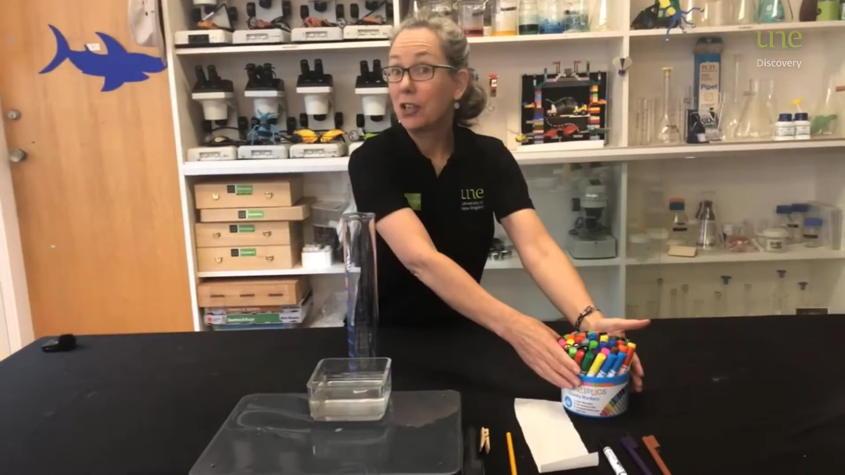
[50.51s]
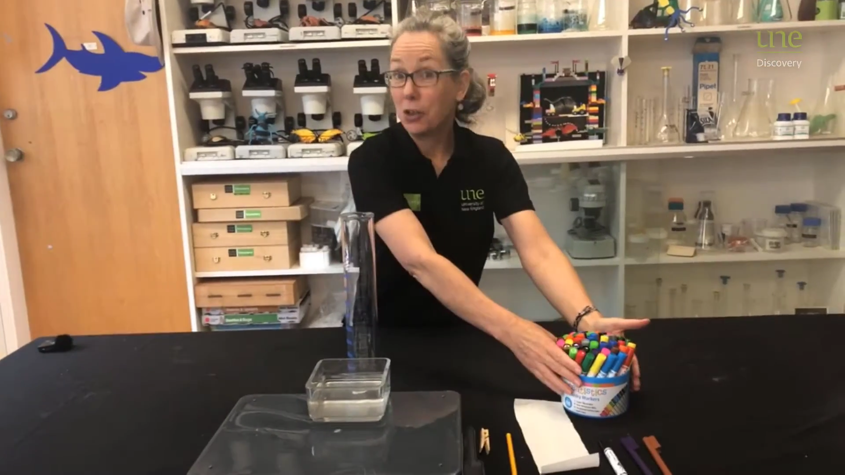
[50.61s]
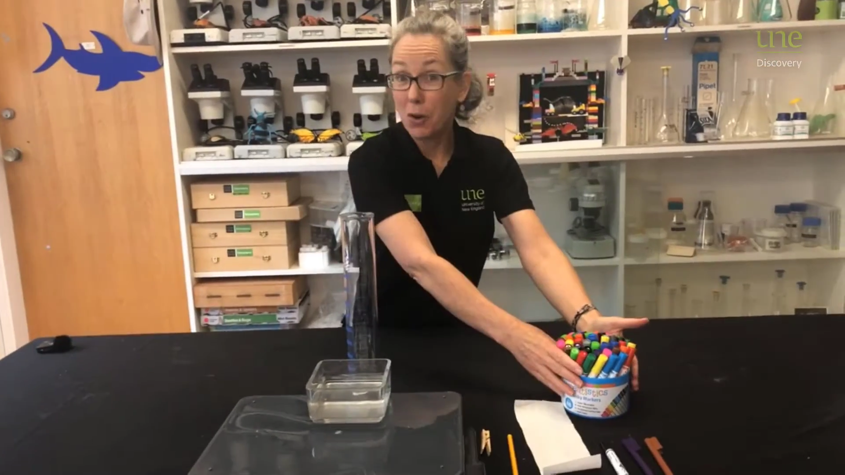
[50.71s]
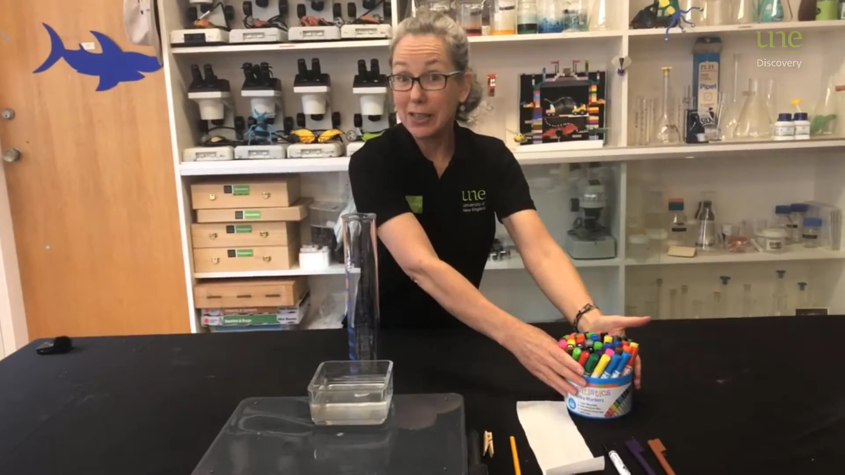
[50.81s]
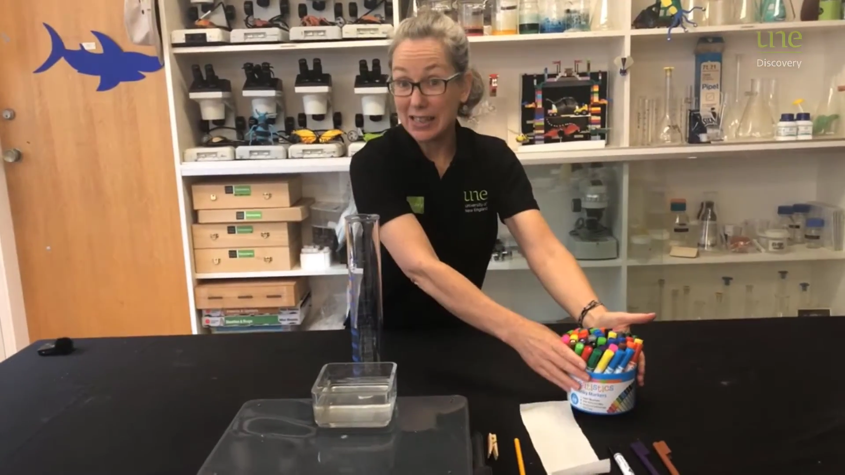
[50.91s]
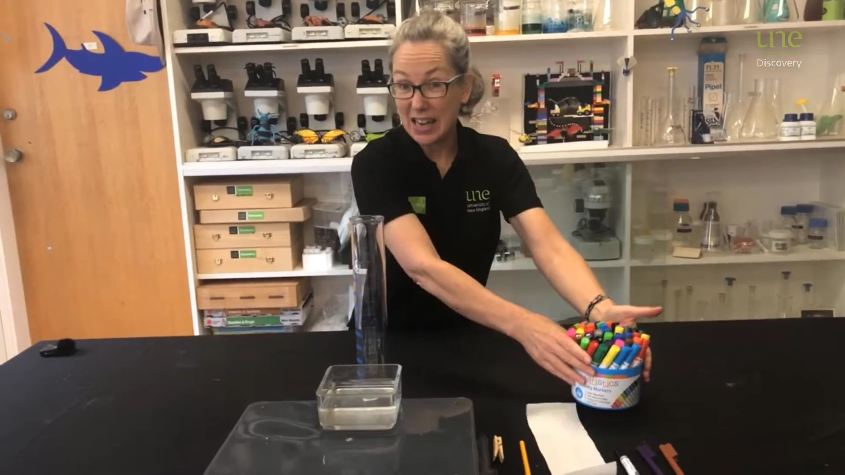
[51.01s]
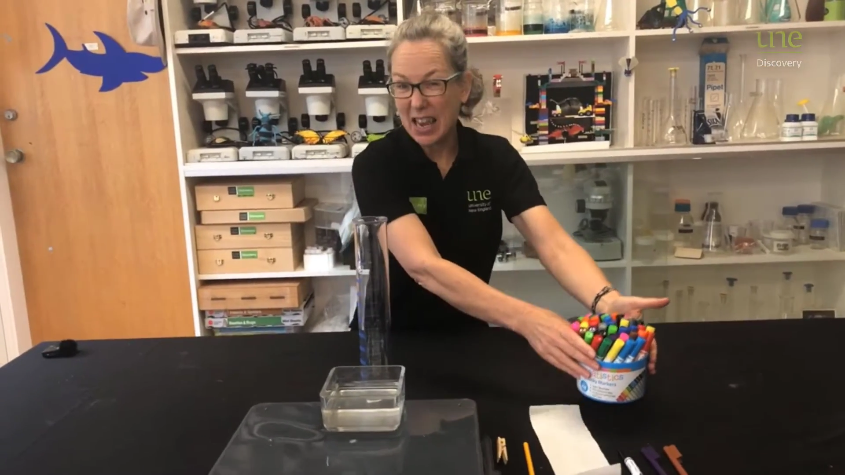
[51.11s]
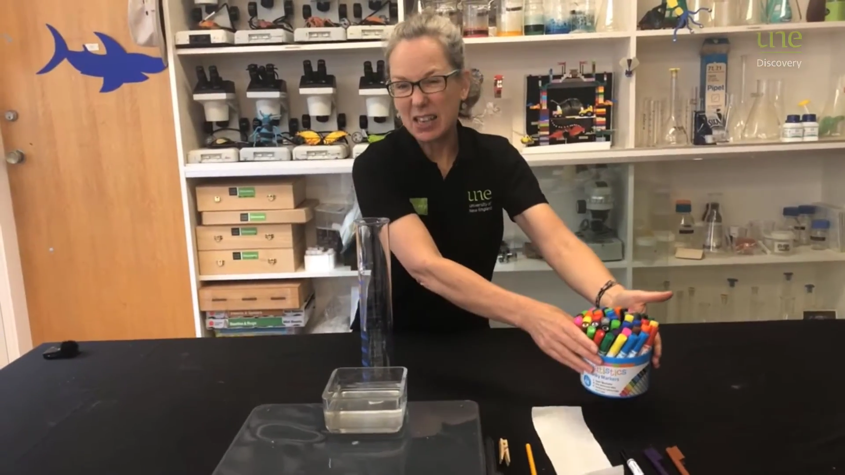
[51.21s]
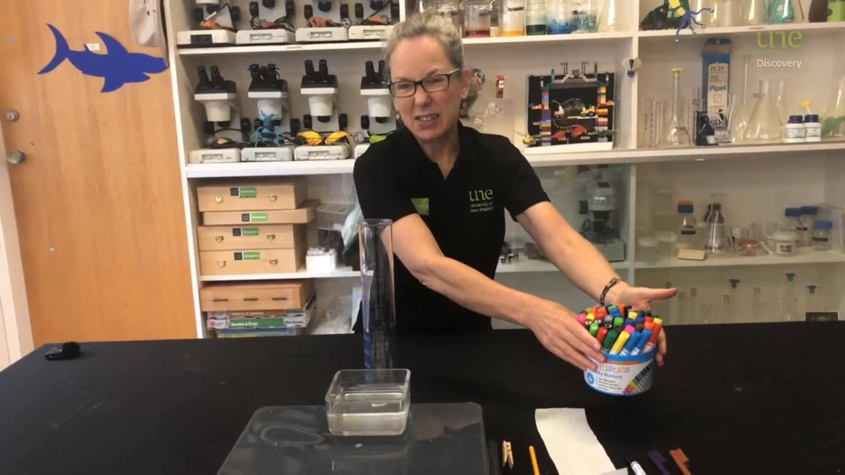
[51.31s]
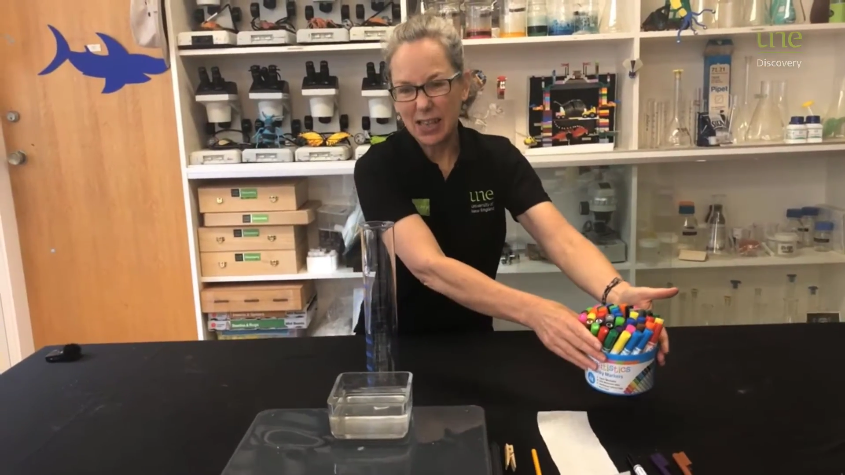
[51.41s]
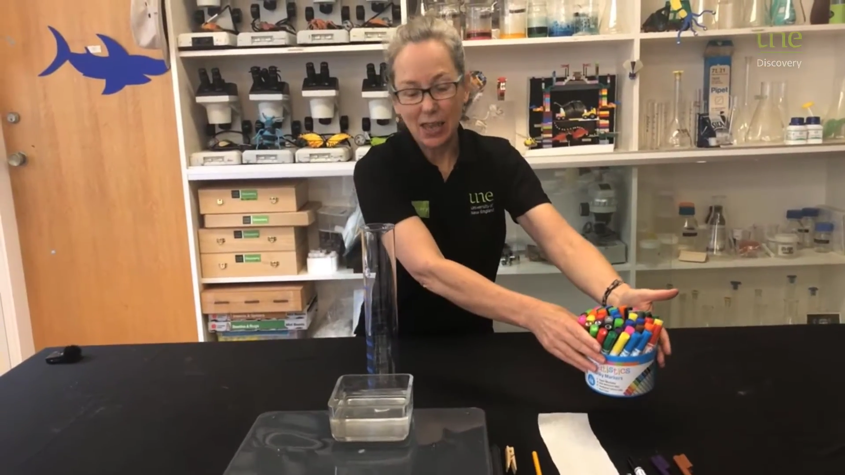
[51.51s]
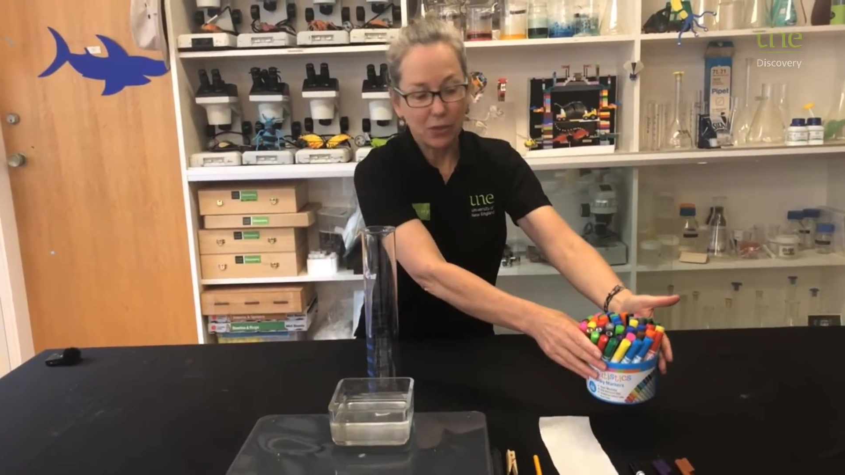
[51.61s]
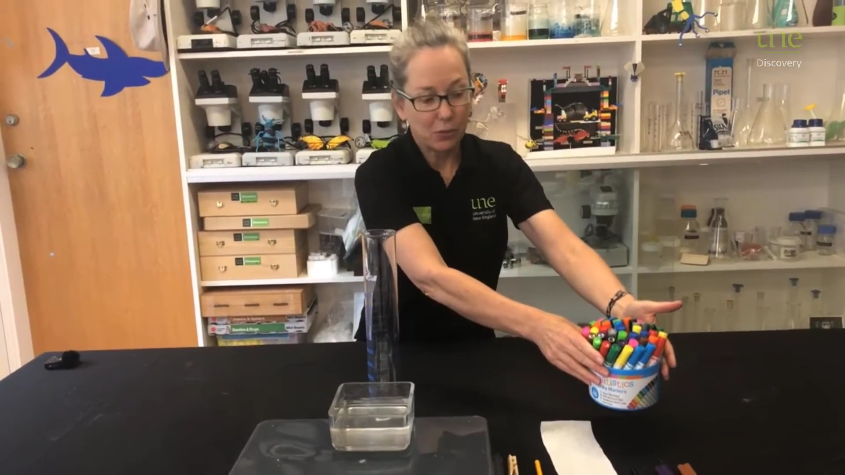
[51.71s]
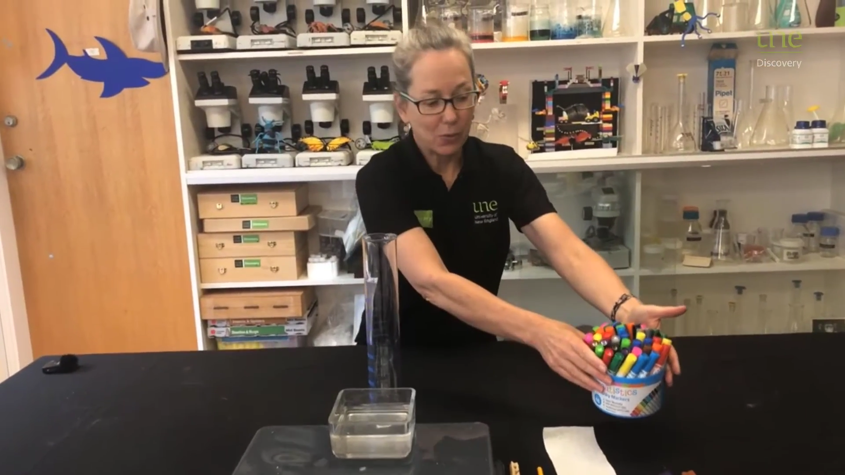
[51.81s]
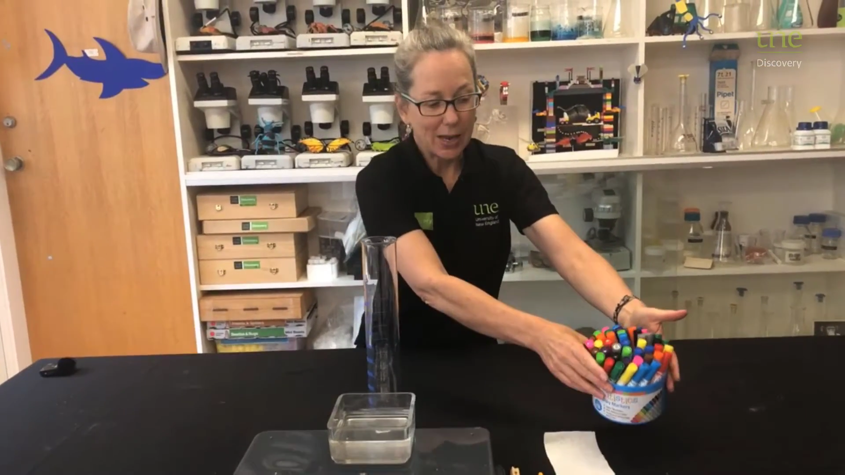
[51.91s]
You only need, say,
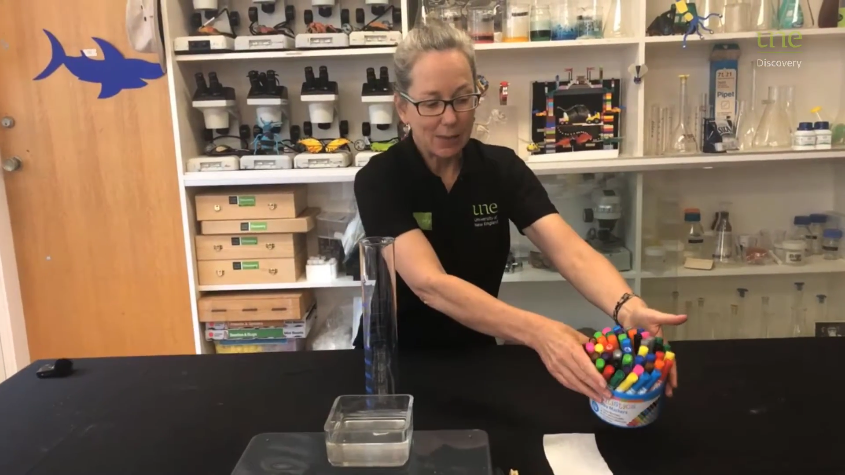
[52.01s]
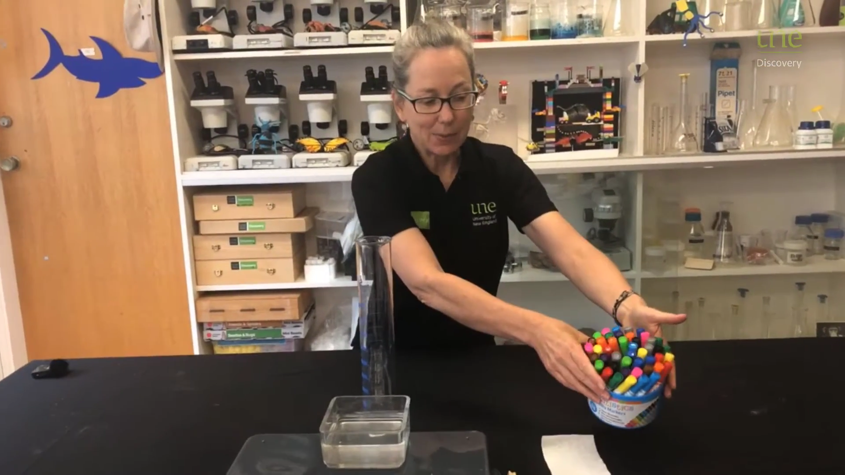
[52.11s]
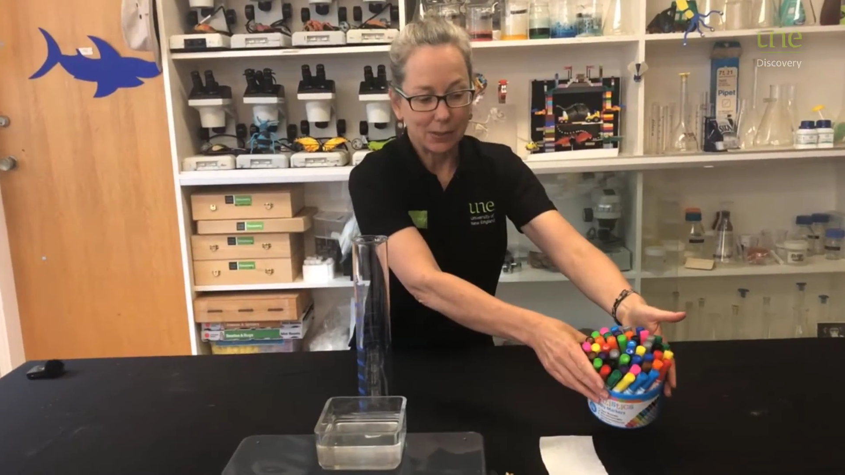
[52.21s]
3,